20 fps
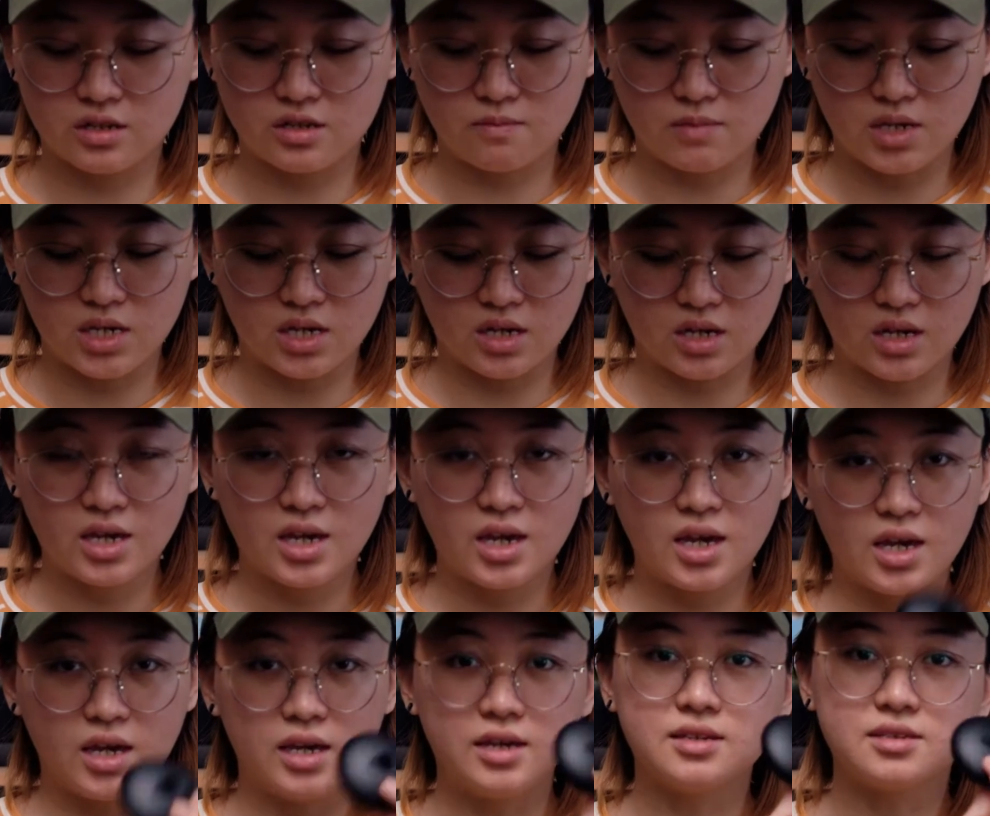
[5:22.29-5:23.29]
to me,
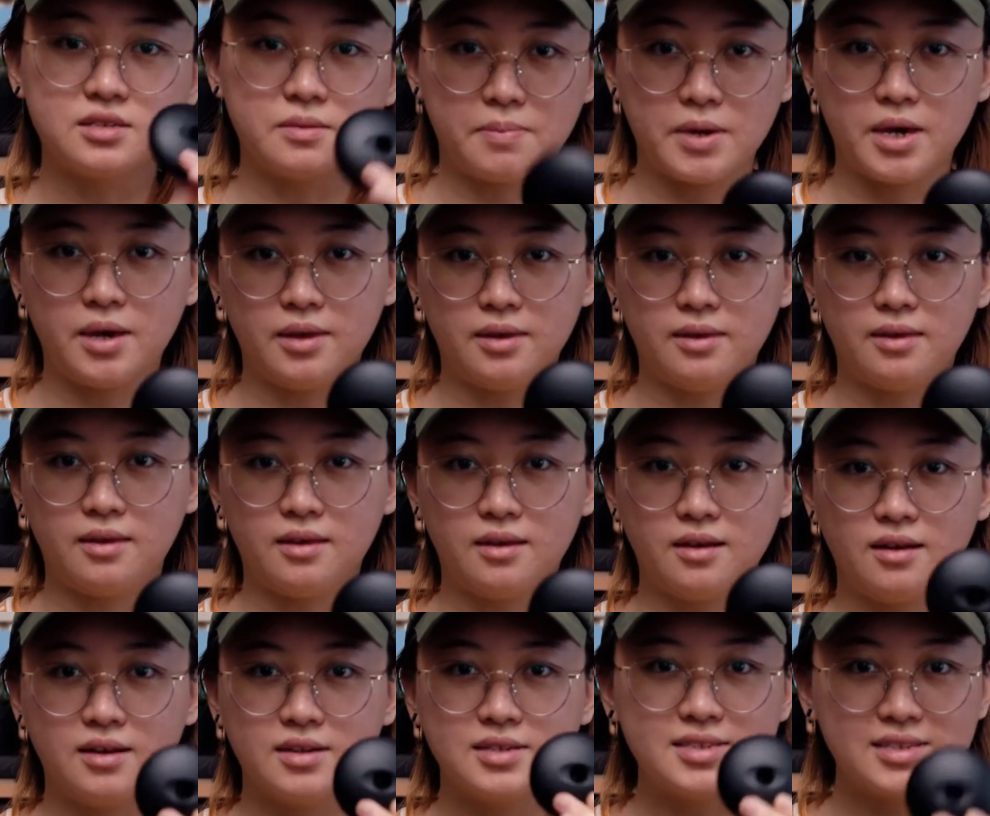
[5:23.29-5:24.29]
is the pen
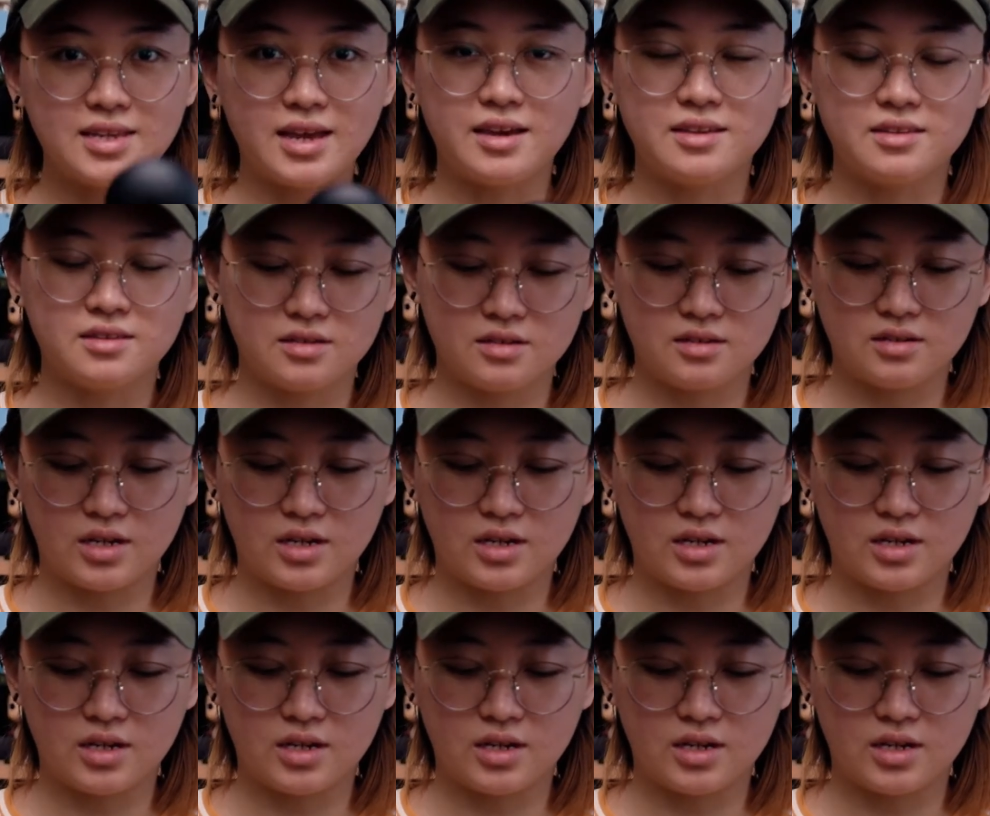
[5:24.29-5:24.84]
stand.